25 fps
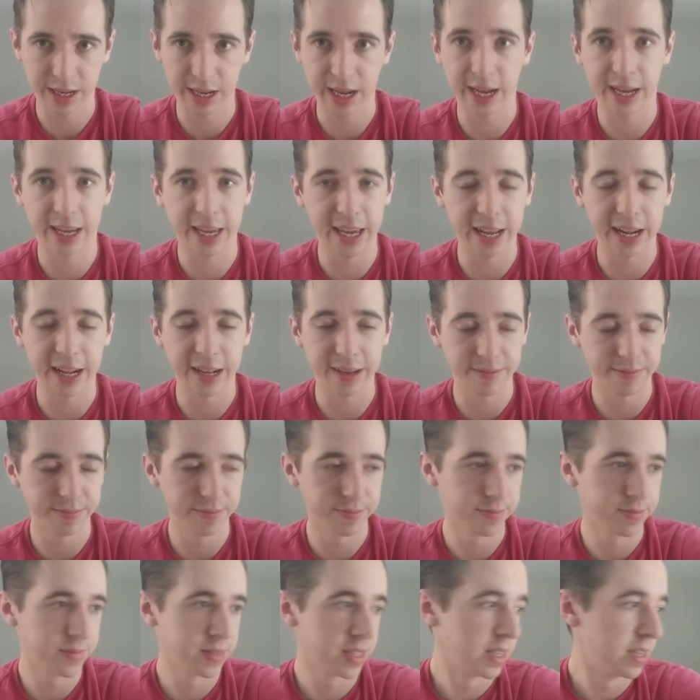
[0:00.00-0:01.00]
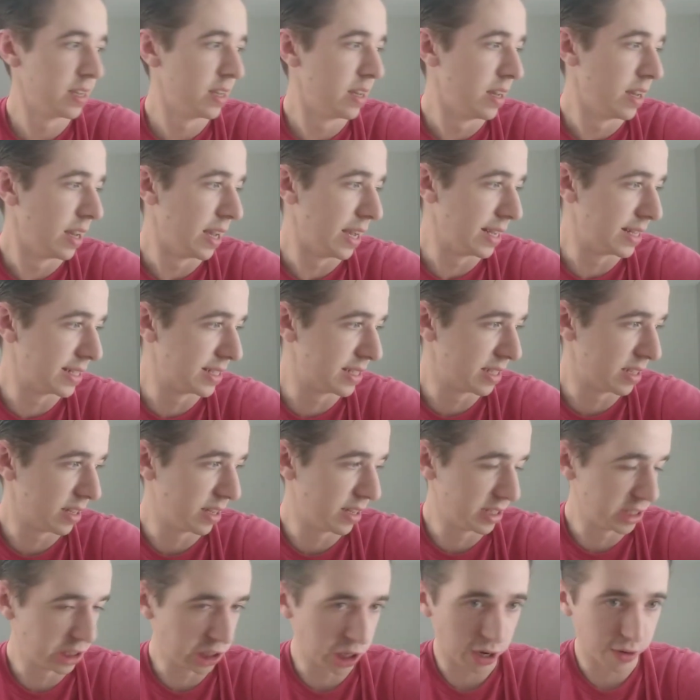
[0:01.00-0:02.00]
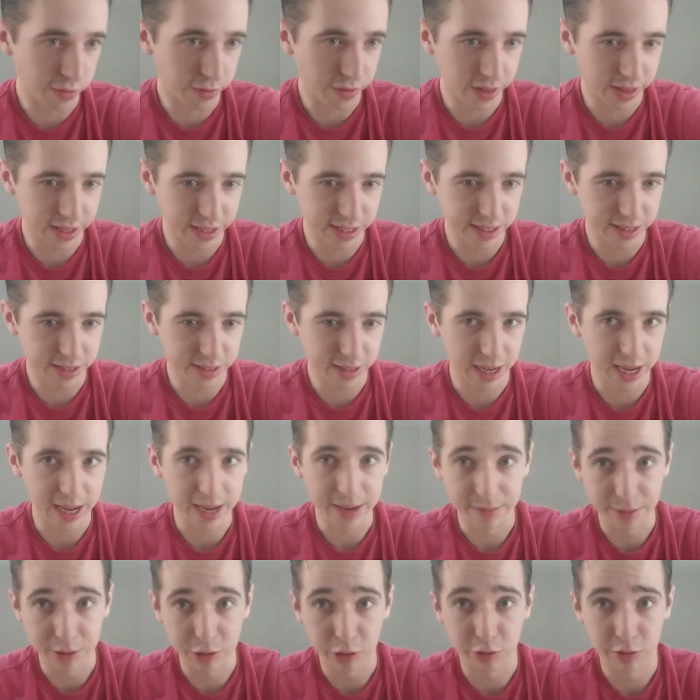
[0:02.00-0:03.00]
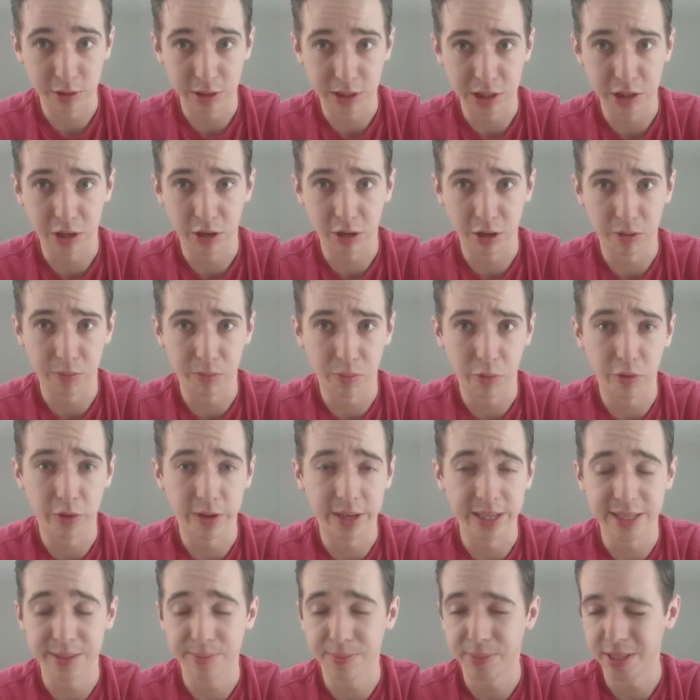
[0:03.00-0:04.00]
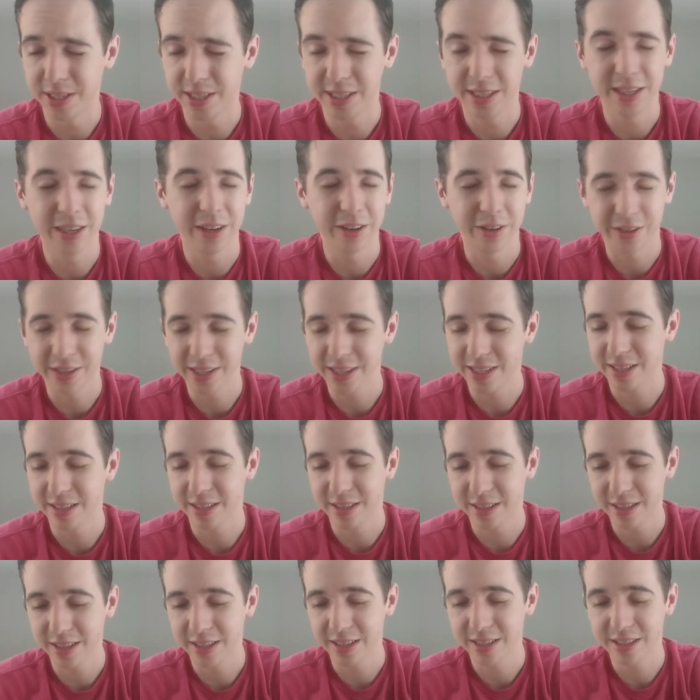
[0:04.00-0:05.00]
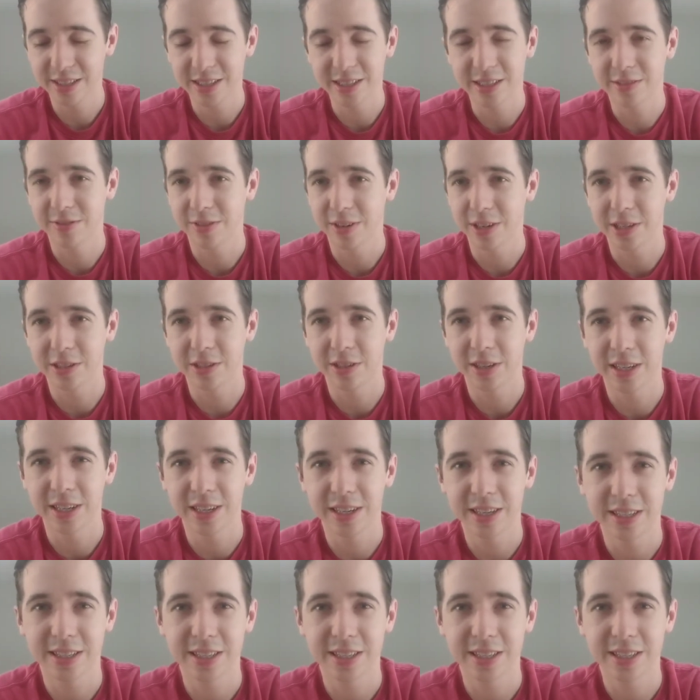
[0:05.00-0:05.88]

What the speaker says: I get it. It's a genre that's aimed towards younger boys, but still, it's just frustrating.